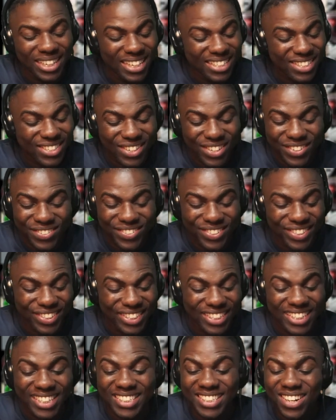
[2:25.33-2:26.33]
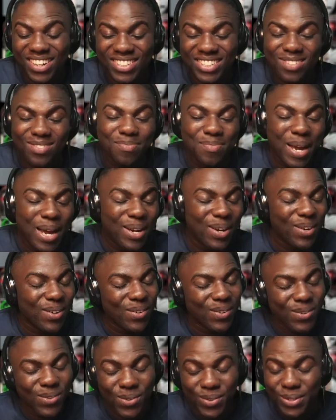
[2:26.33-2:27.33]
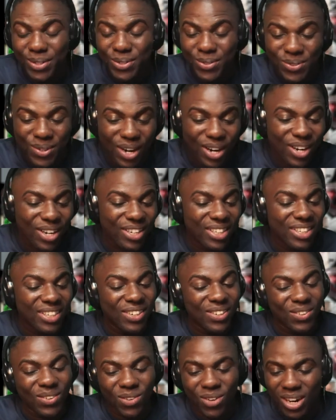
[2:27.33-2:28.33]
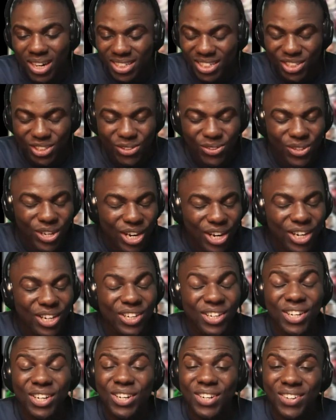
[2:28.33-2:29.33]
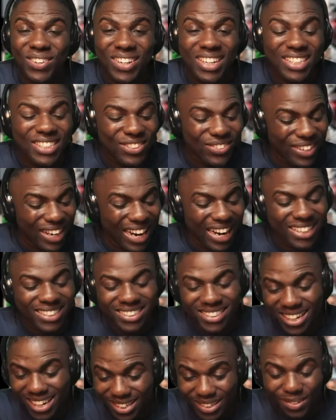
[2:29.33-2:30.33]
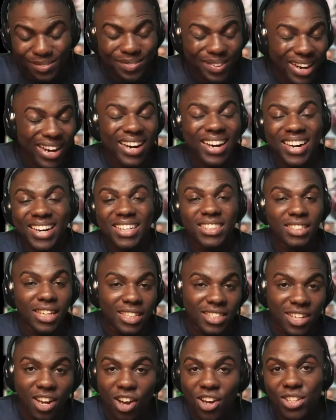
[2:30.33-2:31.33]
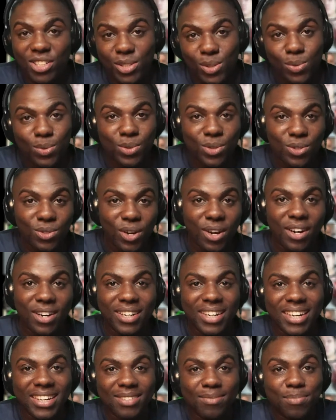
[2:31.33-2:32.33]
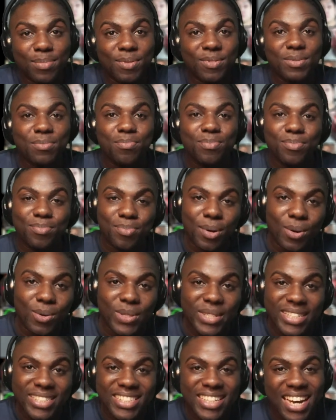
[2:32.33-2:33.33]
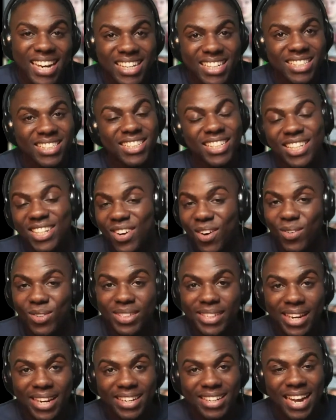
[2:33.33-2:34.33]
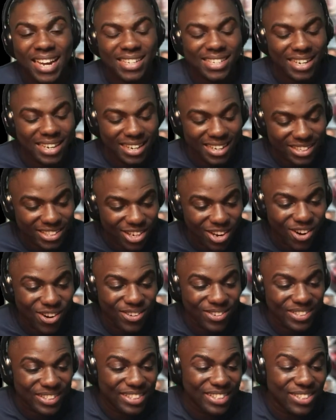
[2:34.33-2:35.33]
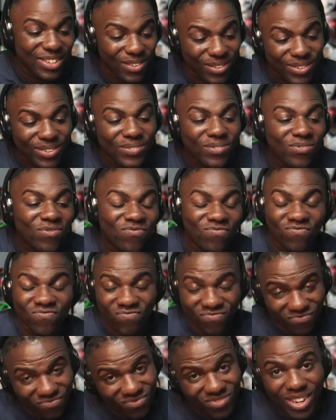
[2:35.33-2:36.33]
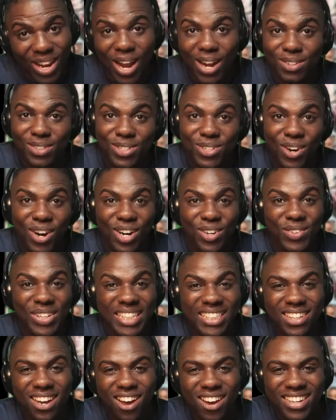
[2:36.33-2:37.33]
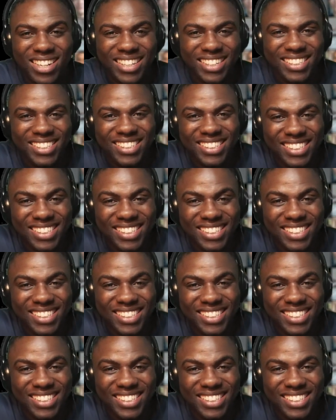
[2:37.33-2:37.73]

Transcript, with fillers: I saw him roll. It doesn't matter who you are, what you are, what you identify as, as long as you're strong and pose a challenge, he gonna take that challenge on. So, how strong we talking?